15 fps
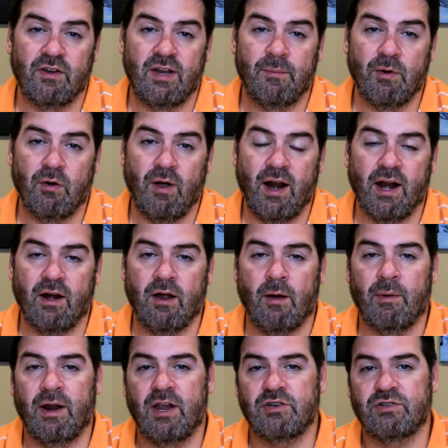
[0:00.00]
the Democratic
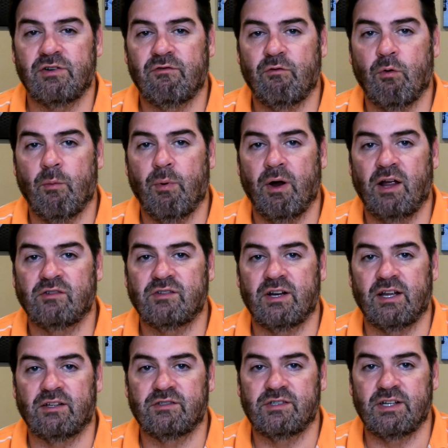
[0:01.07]
nomination for
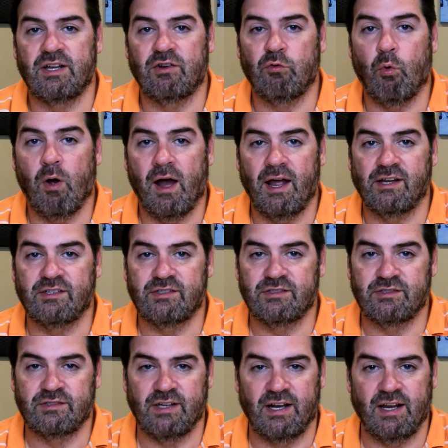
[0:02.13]
presidency
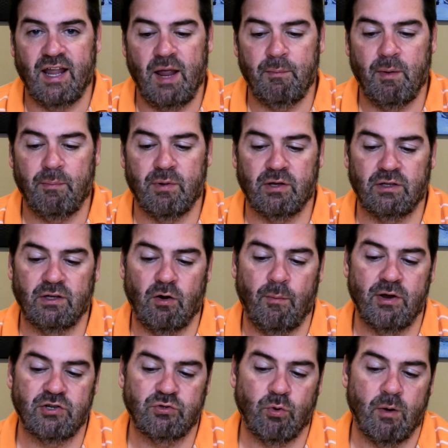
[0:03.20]
twice and came up a little
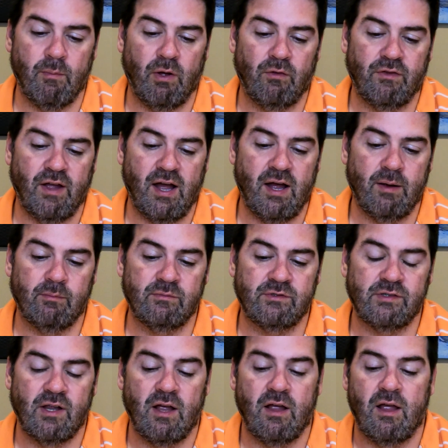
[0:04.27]
bit short both
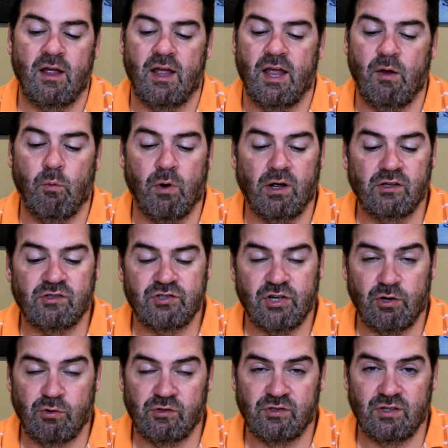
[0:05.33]
times. He was
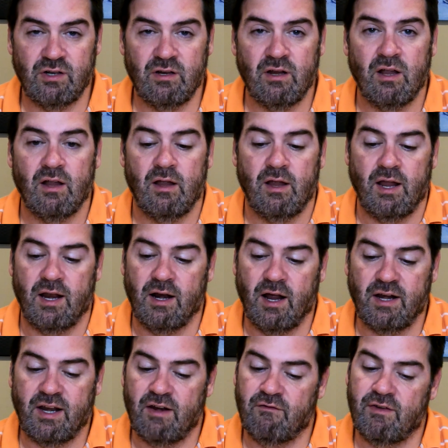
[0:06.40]
chosen in
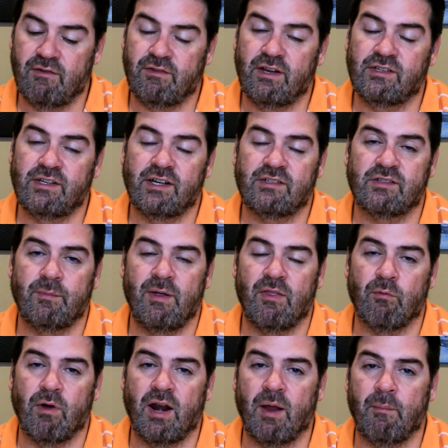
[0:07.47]
1956 to be
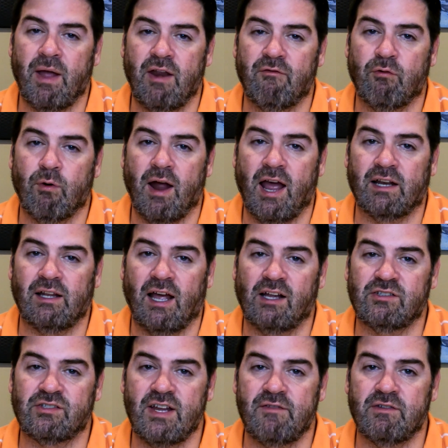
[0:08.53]
the running mate for
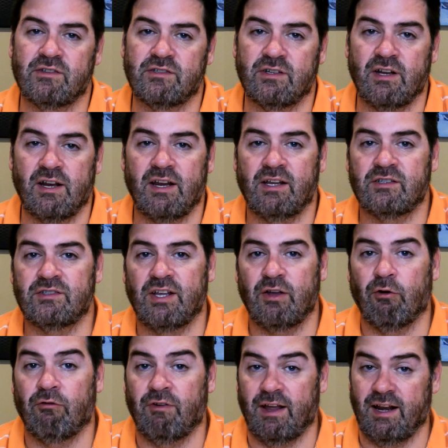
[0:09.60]
Adlai Stevenson in his
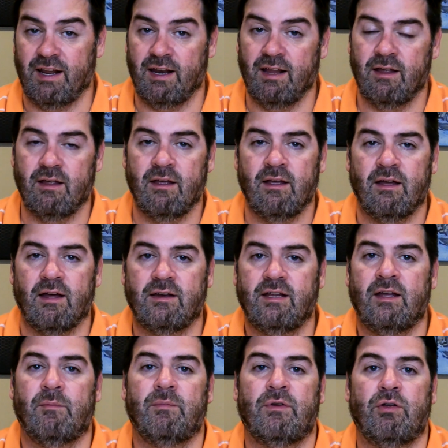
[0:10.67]
ill-fated
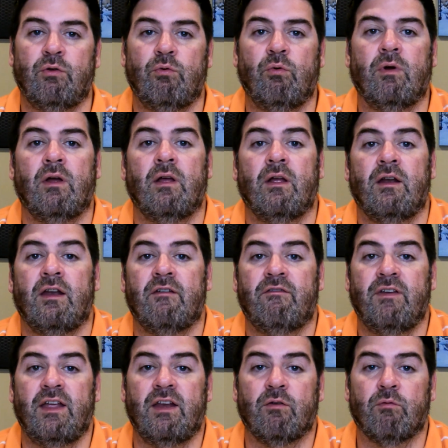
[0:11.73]
attempt to
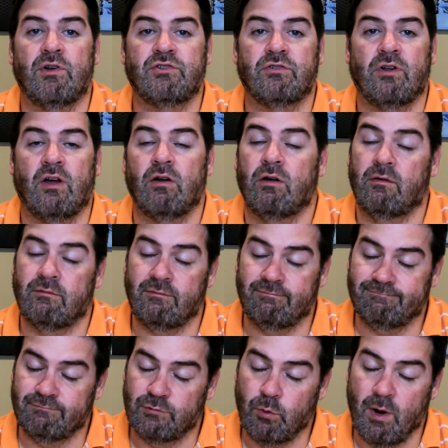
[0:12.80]
defeat
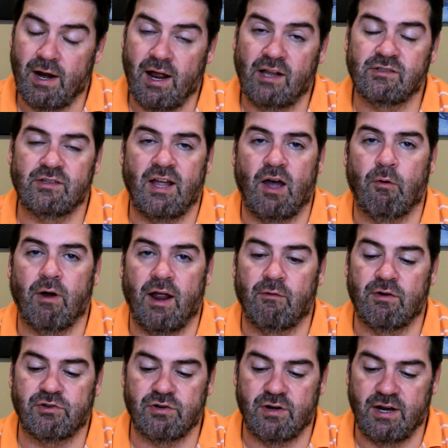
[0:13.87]
Dwight Eisenhower
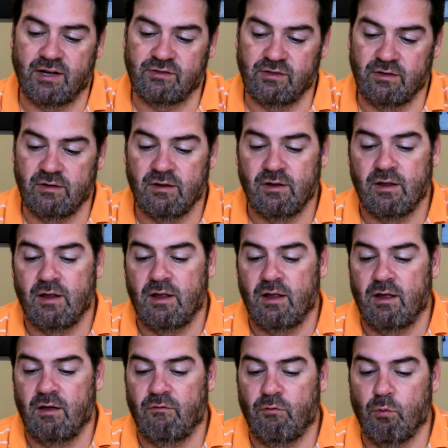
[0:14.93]
and Richard Nixon
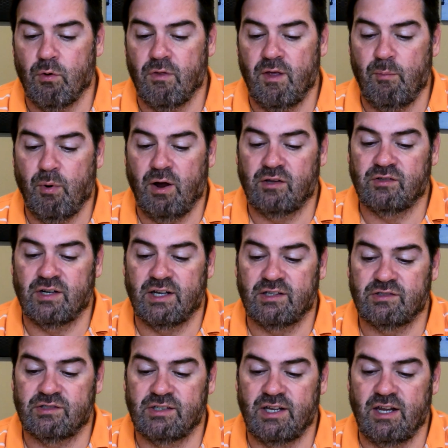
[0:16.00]
for the
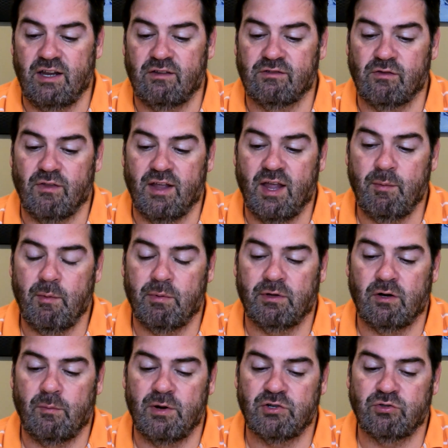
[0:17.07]
presidency. So they came up a
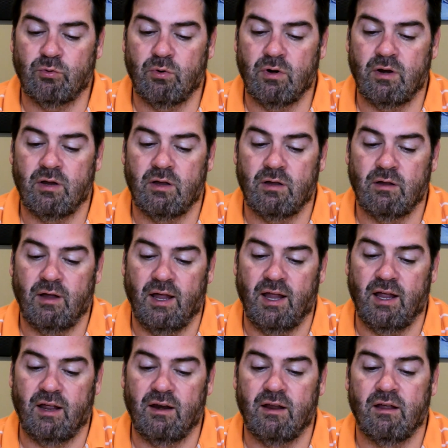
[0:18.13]
little bit short,
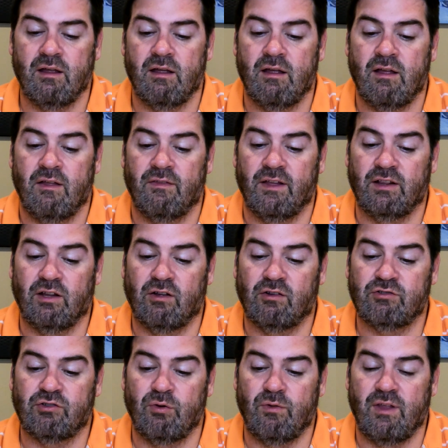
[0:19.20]
and they
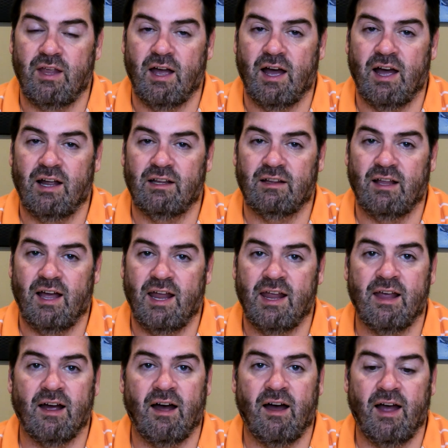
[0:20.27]
lost to the I
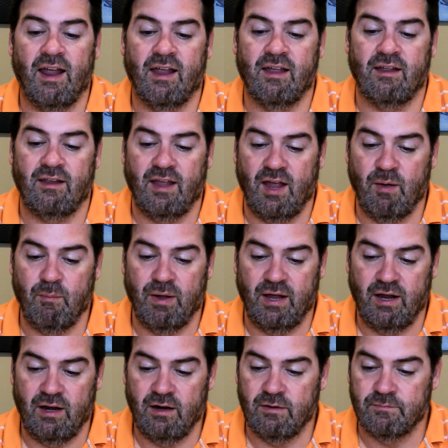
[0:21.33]
Like Ike
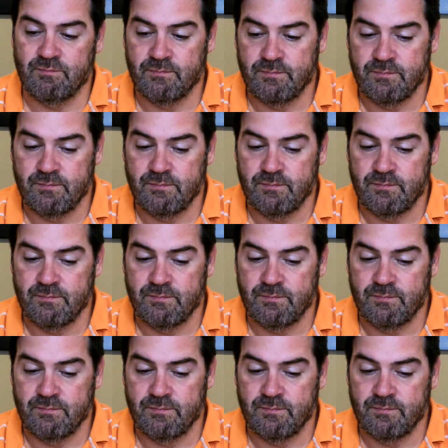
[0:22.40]
campaign.